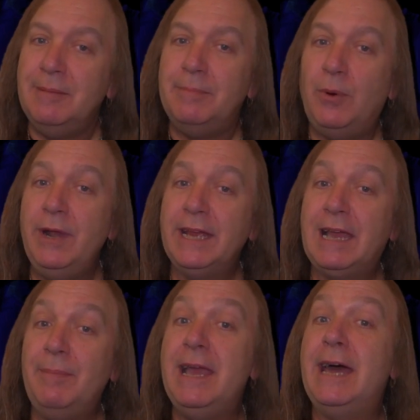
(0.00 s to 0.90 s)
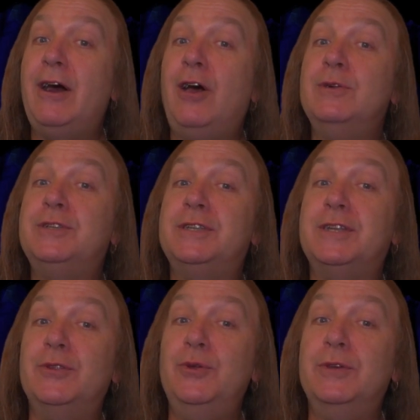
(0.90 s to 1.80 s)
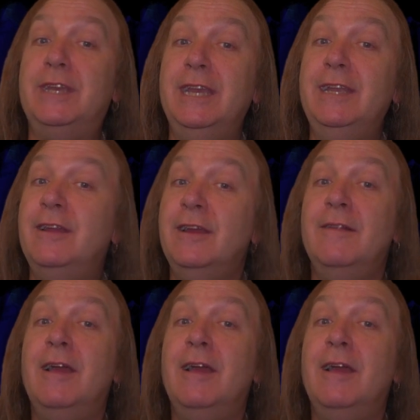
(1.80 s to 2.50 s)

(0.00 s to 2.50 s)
but when it came out I was just a little kid